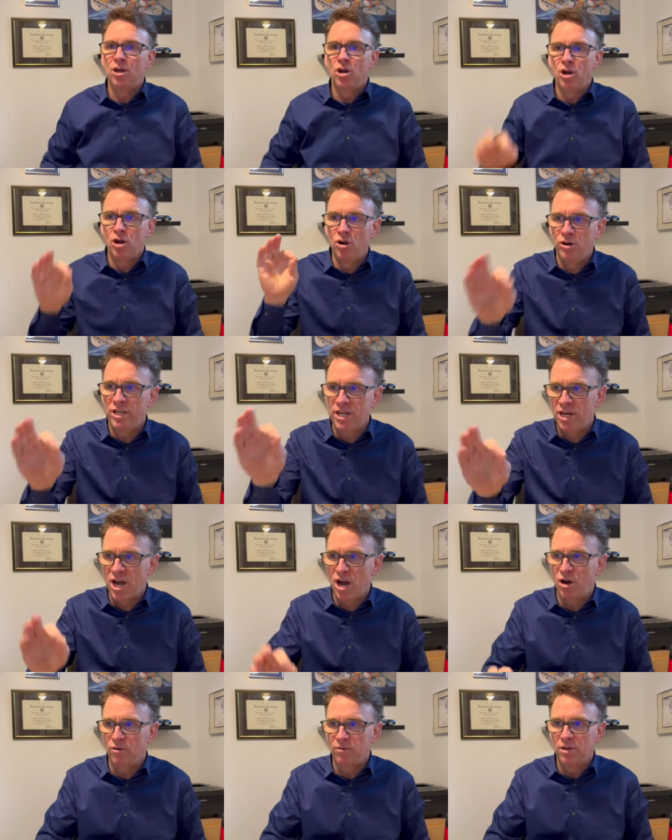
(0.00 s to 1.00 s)
Who do you
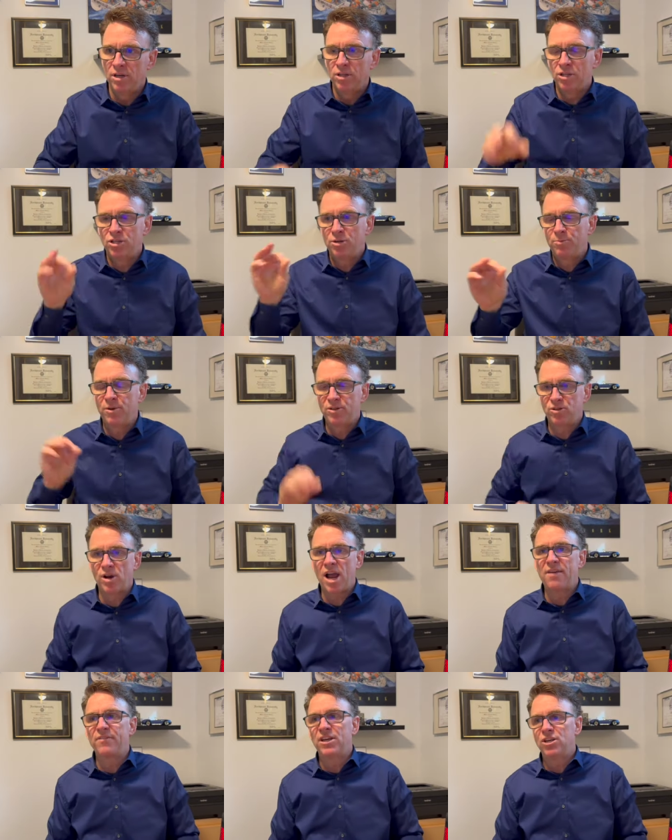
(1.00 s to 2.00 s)
know that should be
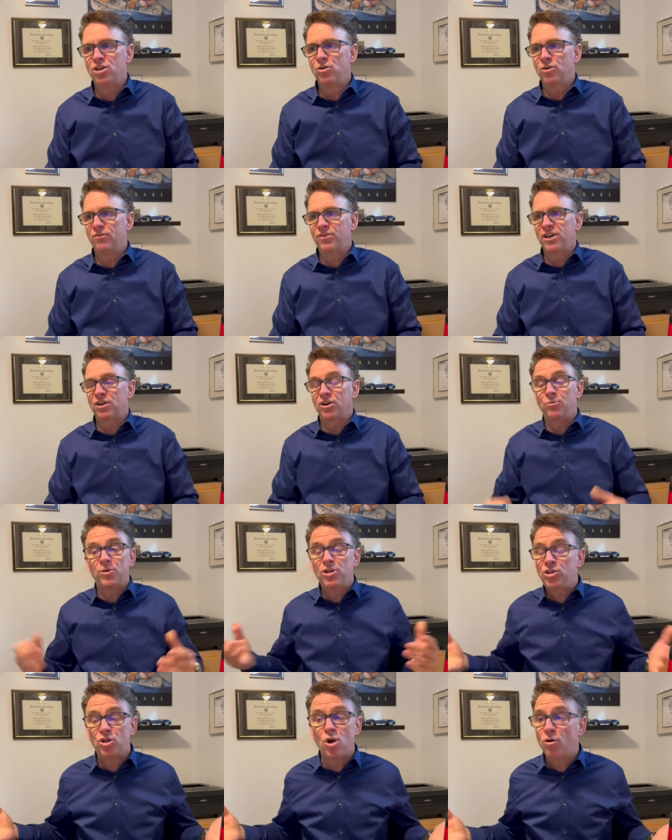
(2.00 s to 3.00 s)
driving a newer vehicle? And we
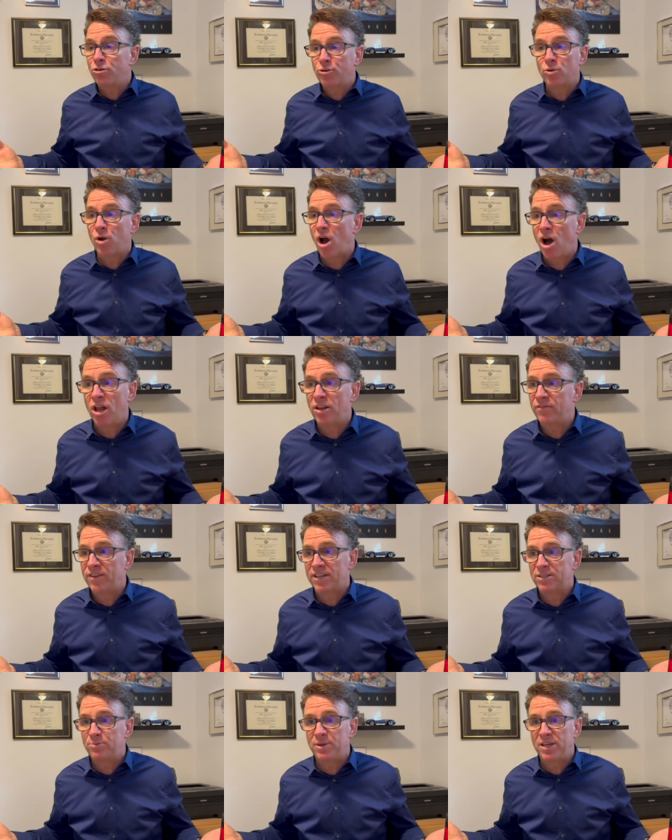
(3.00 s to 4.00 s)
go through all of
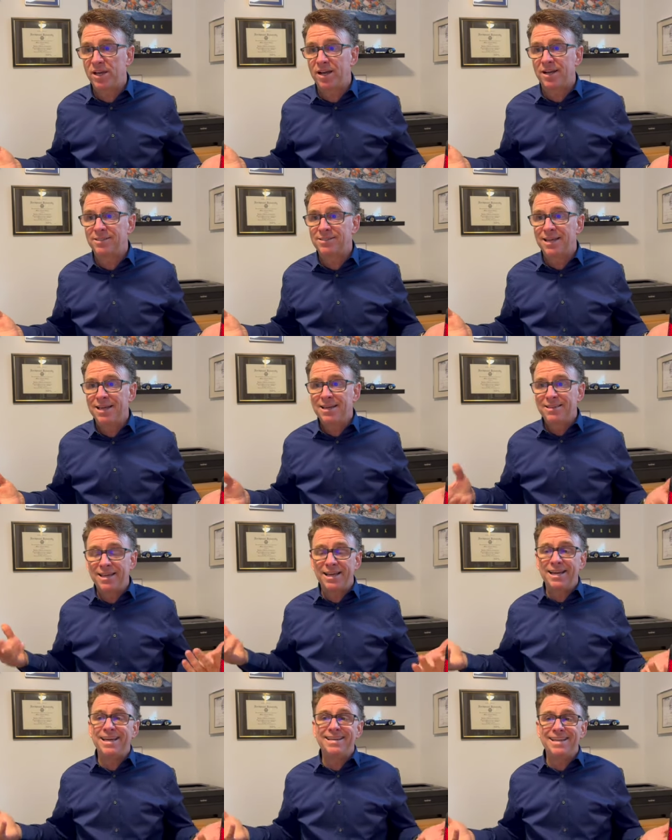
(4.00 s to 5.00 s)
this because the
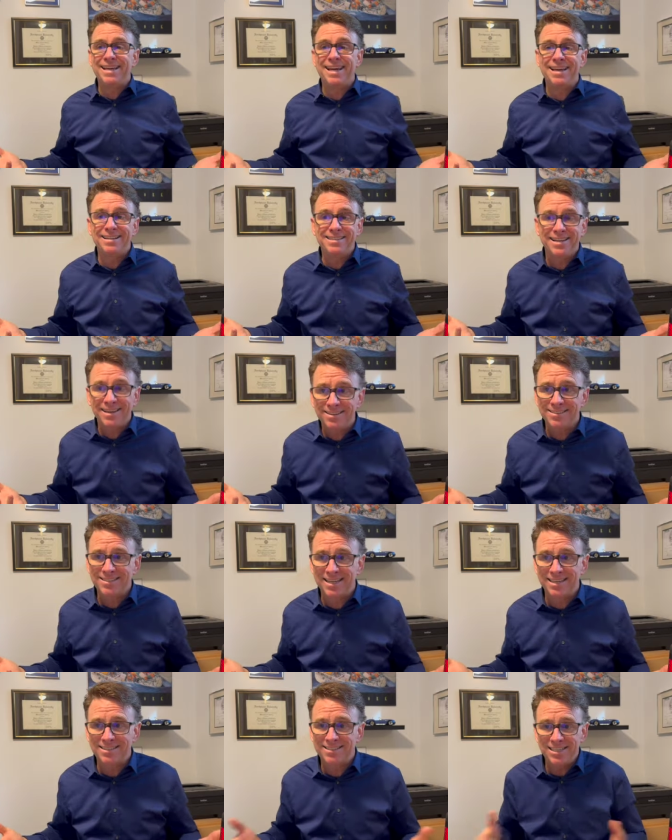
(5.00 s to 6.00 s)
N A D A tells
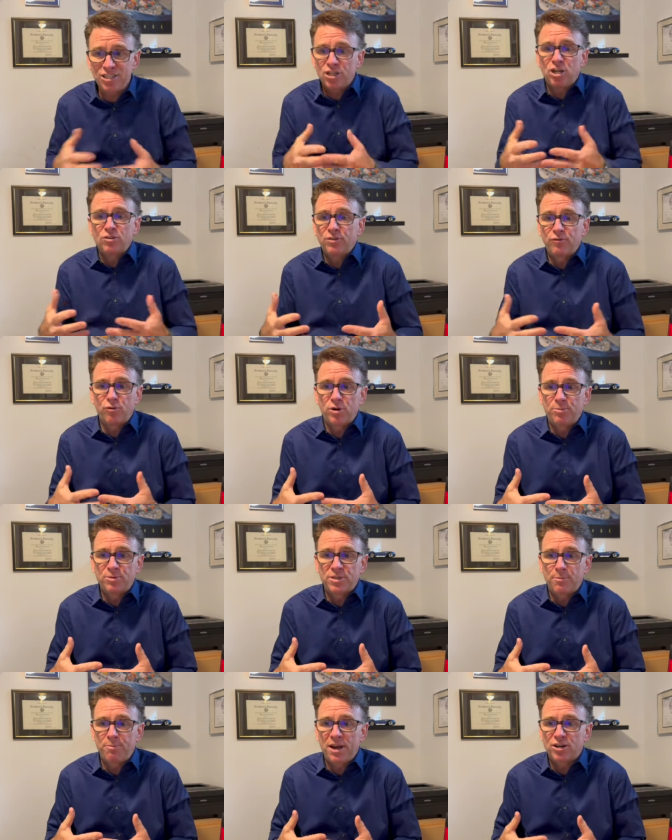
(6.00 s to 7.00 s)
us these close at forty
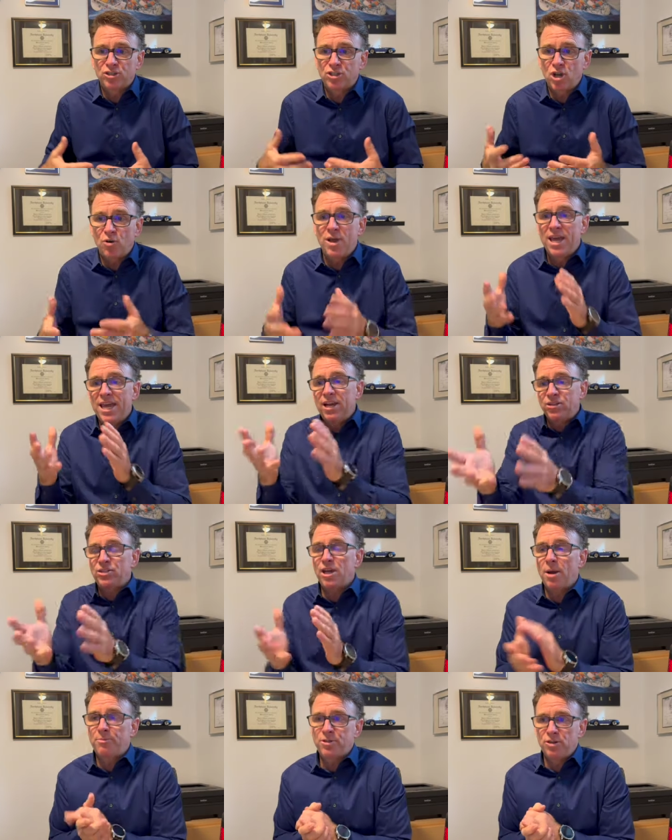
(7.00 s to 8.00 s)
percent better. So here's
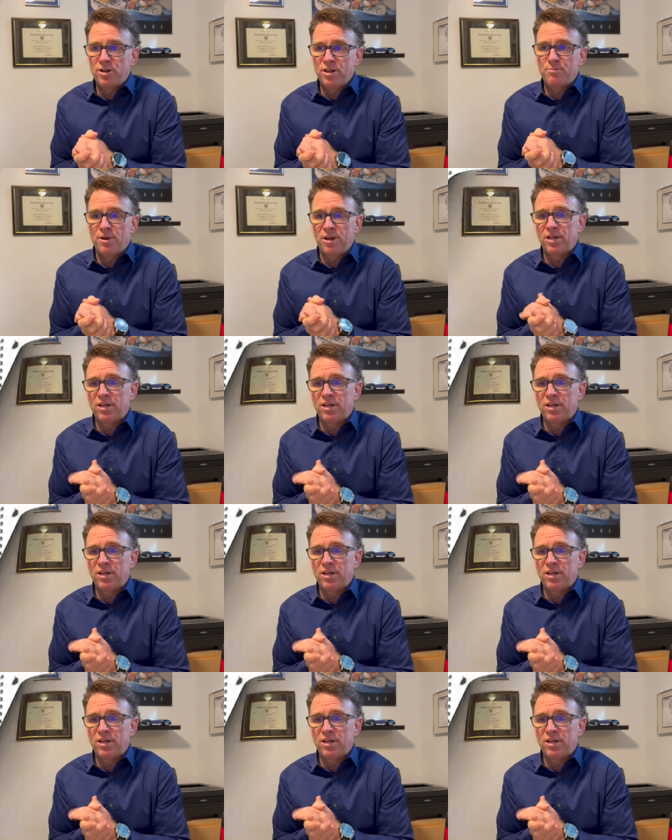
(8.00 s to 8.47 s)
the opportunity bucket